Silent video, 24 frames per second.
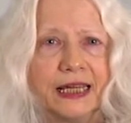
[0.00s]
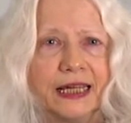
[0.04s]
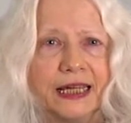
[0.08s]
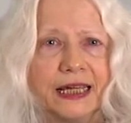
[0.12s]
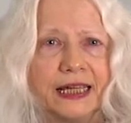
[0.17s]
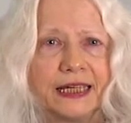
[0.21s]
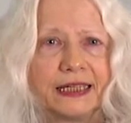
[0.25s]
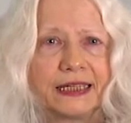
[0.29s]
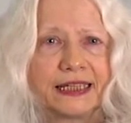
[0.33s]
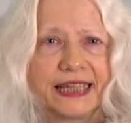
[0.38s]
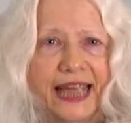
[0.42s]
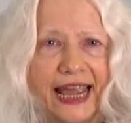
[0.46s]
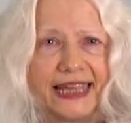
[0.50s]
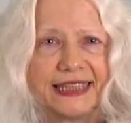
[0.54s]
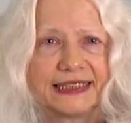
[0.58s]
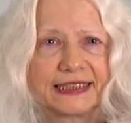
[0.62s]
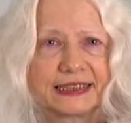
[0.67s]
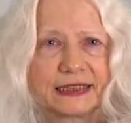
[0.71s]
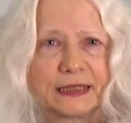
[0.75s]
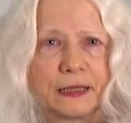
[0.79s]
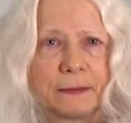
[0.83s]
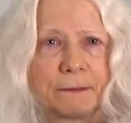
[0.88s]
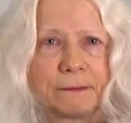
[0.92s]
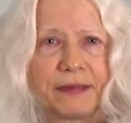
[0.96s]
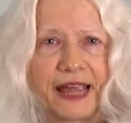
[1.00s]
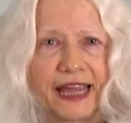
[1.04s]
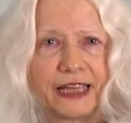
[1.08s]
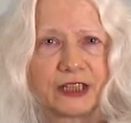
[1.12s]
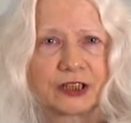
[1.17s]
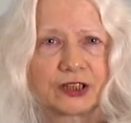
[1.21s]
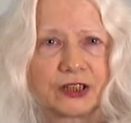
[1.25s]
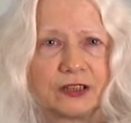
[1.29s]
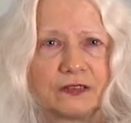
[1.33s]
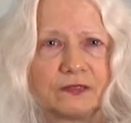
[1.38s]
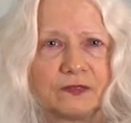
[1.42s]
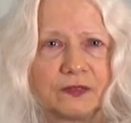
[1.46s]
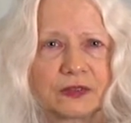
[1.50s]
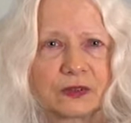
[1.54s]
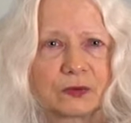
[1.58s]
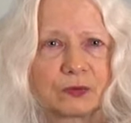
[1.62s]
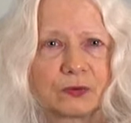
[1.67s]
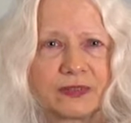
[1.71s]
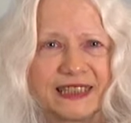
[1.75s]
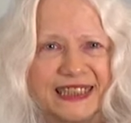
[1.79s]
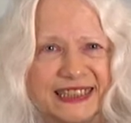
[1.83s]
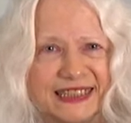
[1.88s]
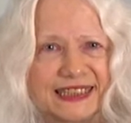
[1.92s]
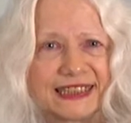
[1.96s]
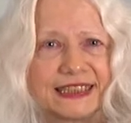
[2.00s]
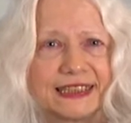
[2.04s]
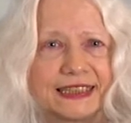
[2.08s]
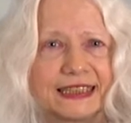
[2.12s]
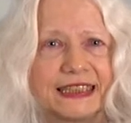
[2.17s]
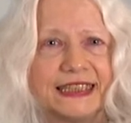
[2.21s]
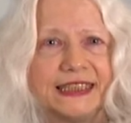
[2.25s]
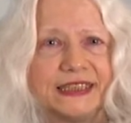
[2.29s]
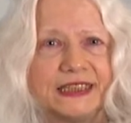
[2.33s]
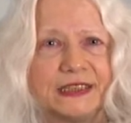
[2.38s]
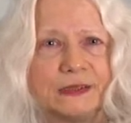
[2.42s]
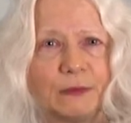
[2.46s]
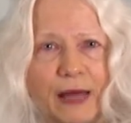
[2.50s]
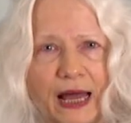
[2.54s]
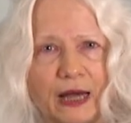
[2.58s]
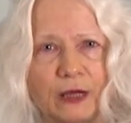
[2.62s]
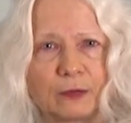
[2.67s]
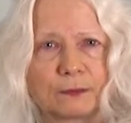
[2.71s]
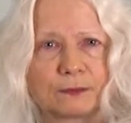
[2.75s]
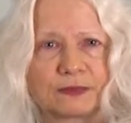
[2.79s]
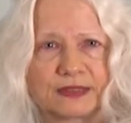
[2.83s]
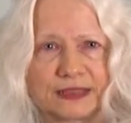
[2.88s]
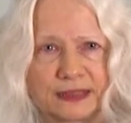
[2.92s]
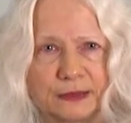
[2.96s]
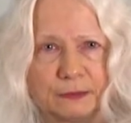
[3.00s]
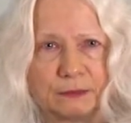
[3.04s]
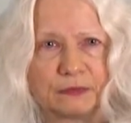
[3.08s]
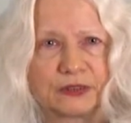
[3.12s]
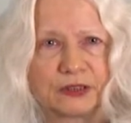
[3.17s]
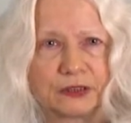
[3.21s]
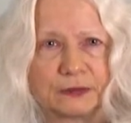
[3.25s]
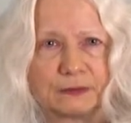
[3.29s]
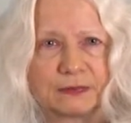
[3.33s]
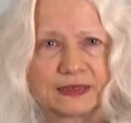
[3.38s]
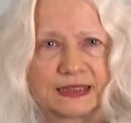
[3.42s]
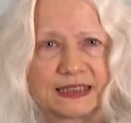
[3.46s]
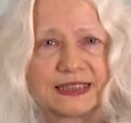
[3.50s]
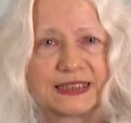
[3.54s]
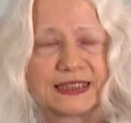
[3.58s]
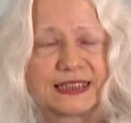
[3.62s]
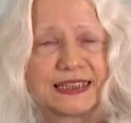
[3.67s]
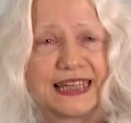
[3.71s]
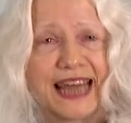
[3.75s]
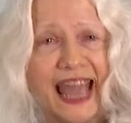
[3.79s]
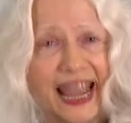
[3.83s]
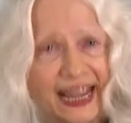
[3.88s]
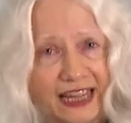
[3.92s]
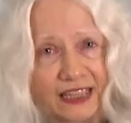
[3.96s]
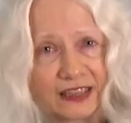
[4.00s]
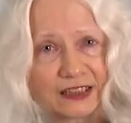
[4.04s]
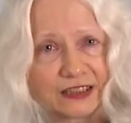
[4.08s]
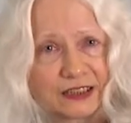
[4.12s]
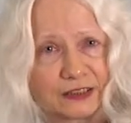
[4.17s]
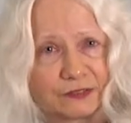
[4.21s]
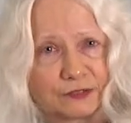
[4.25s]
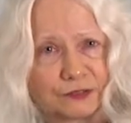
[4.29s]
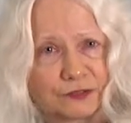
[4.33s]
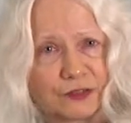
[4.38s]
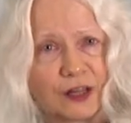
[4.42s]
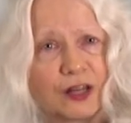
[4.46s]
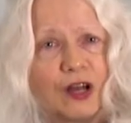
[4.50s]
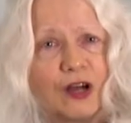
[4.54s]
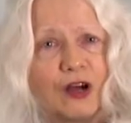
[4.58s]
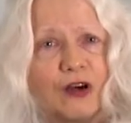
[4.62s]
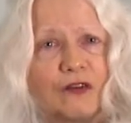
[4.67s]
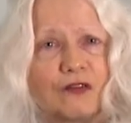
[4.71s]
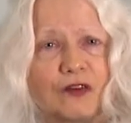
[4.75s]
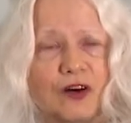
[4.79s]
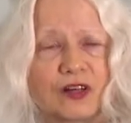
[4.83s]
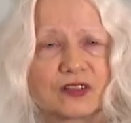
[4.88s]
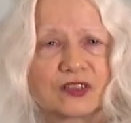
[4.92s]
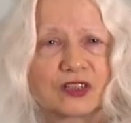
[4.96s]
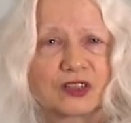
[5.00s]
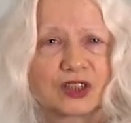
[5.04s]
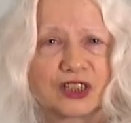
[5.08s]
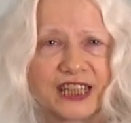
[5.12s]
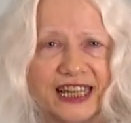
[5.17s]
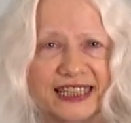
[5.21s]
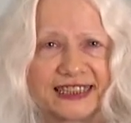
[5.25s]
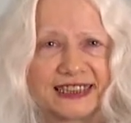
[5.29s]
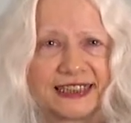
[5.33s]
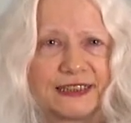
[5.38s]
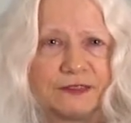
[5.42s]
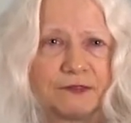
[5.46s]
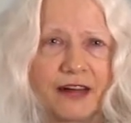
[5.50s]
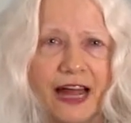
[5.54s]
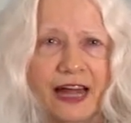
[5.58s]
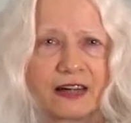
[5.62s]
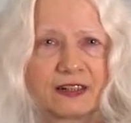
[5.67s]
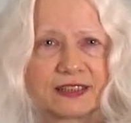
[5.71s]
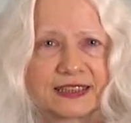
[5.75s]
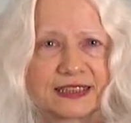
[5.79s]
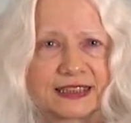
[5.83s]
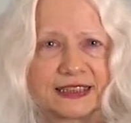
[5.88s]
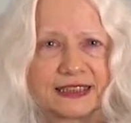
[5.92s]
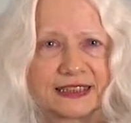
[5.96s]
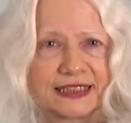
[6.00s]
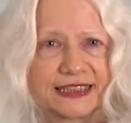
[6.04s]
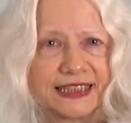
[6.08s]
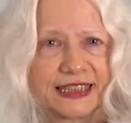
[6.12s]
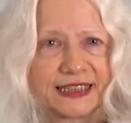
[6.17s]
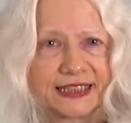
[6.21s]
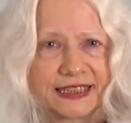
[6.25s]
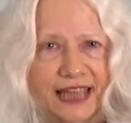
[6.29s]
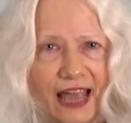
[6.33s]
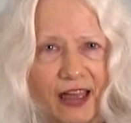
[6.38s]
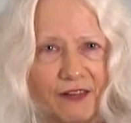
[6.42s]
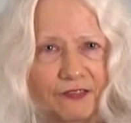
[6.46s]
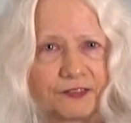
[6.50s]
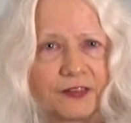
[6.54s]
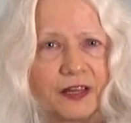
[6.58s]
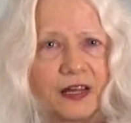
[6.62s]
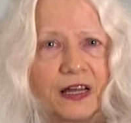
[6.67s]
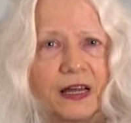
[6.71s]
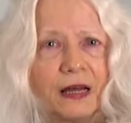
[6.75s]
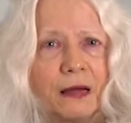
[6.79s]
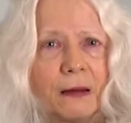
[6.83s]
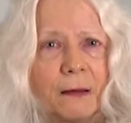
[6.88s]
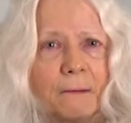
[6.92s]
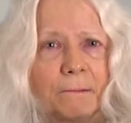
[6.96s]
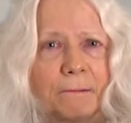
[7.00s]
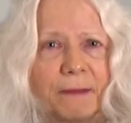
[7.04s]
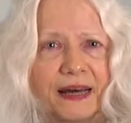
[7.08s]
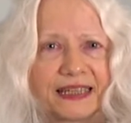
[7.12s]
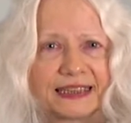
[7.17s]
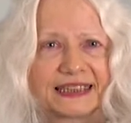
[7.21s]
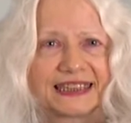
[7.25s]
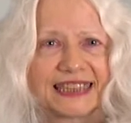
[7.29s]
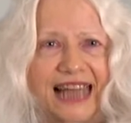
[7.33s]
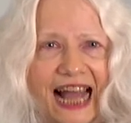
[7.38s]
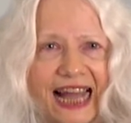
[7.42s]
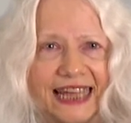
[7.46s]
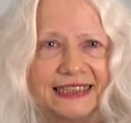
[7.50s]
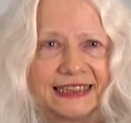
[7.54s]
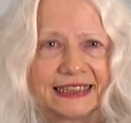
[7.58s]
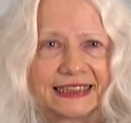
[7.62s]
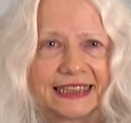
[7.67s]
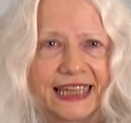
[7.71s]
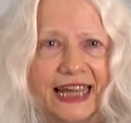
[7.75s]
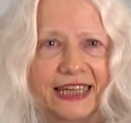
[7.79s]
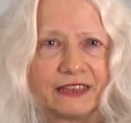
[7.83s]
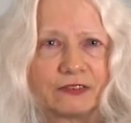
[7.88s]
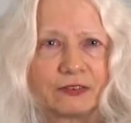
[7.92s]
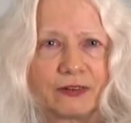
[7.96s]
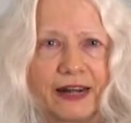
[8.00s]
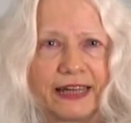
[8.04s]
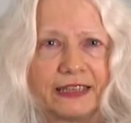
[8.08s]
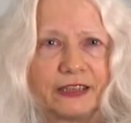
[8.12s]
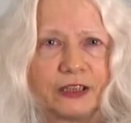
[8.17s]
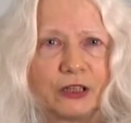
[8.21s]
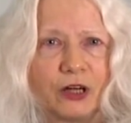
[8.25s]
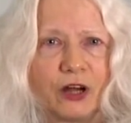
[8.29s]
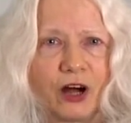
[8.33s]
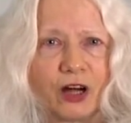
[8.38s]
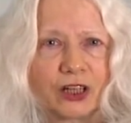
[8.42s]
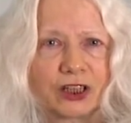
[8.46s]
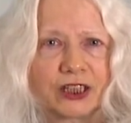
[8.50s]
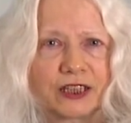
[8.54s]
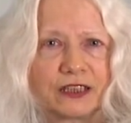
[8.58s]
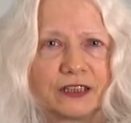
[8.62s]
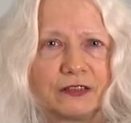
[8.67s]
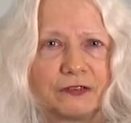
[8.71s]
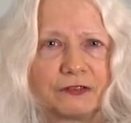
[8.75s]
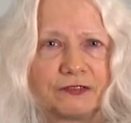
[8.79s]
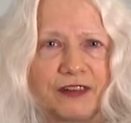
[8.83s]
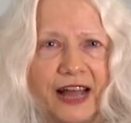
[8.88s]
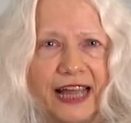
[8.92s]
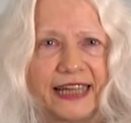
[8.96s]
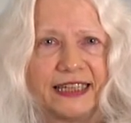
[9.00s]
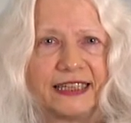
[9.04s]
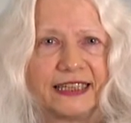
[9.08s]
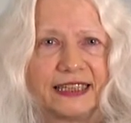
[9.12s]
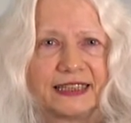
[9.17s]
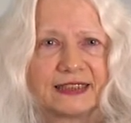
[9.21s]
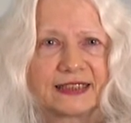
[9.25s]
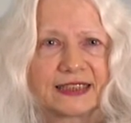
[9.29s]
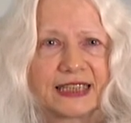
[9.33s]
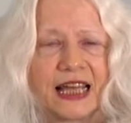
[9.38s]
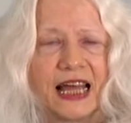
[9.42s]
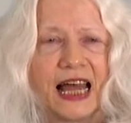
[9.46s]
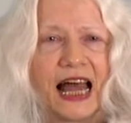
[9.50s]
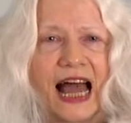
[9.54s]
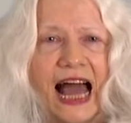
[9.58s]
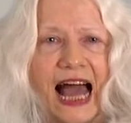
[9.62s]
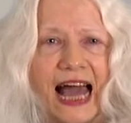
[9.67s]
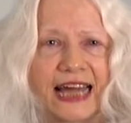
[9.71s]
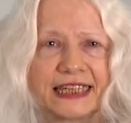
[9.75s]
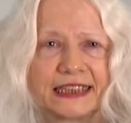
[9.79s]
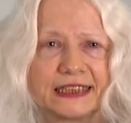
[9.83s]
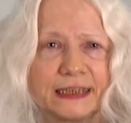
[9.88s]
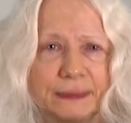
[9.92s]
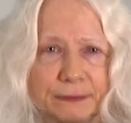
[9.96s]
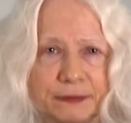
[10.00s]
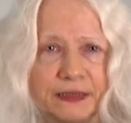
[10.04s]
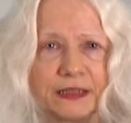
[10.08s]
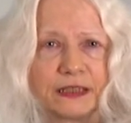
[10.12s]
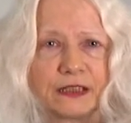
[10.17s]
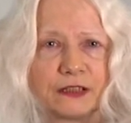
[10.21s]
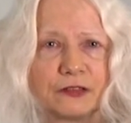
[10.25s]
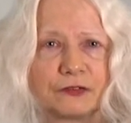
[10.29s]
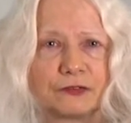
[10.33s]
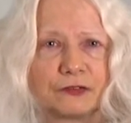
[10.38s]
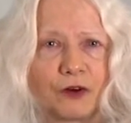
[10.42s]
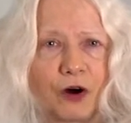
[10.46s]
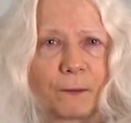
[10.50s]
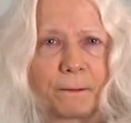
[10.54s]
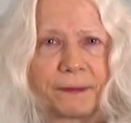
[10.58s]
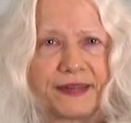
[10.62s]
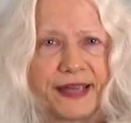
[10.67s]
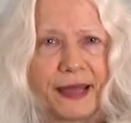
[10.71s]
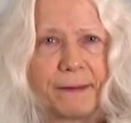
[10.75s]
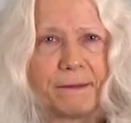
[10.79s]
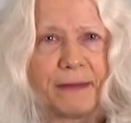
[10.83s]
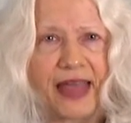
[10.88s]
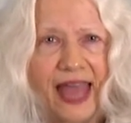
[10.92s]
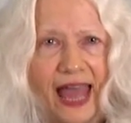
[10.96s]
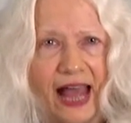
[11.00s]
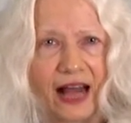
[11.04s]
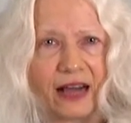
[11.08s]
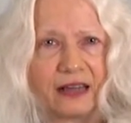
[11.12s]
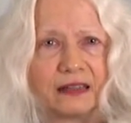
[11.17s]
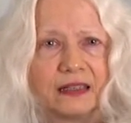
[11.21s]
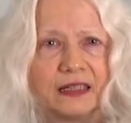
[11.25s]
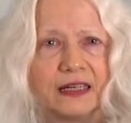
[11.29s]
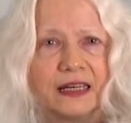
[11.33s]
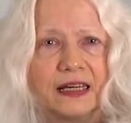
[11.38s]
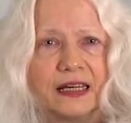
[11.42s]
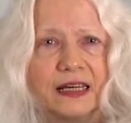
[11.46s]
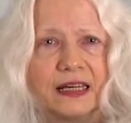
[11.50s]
In case a patient with recently developed symptoms is negative for the JC virus in CSF, but signs and radiological findings are typical for PML,